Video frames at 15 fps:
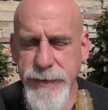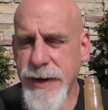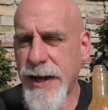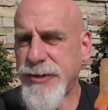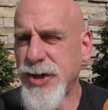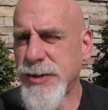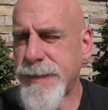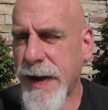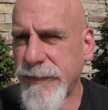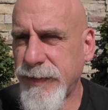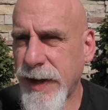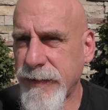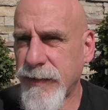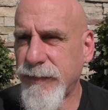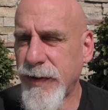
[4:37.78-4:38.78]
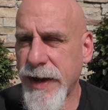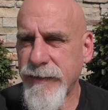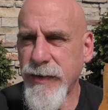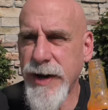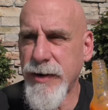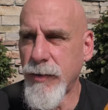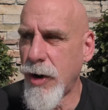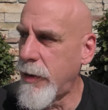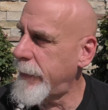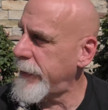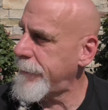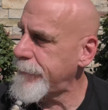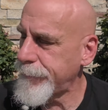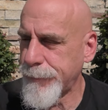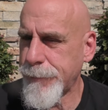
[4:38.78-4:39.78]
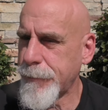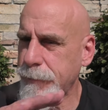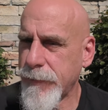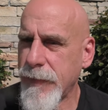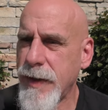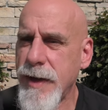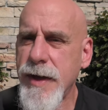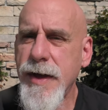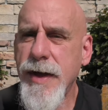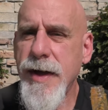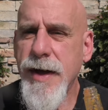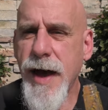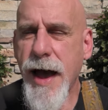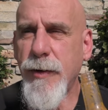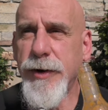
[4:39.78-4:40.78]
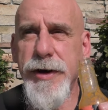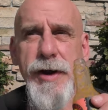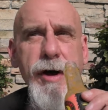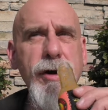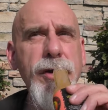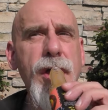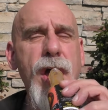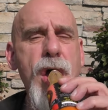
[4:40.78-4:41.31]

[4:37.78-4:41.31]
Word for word: Not just by flavor, flavor and aroma, I would have known.